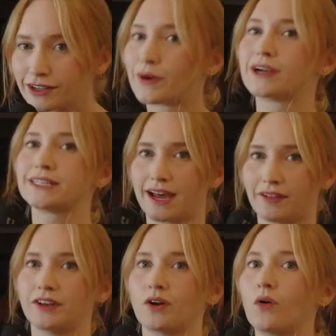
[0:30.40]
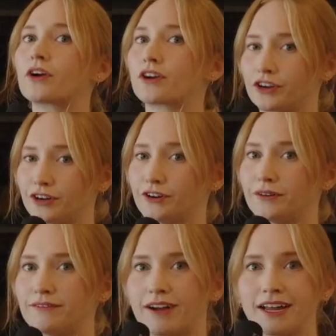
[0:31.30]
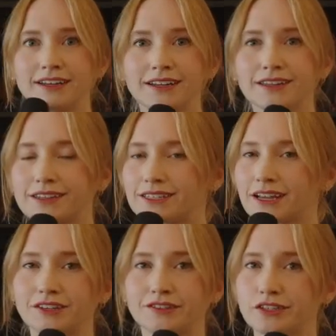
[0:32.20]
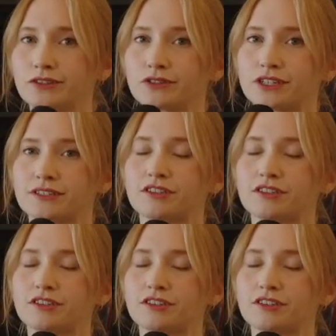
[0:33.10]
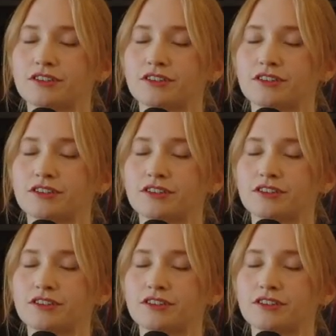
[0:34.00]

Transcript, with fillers: you are talent or crew, finding the technical solutions to your problems is hard,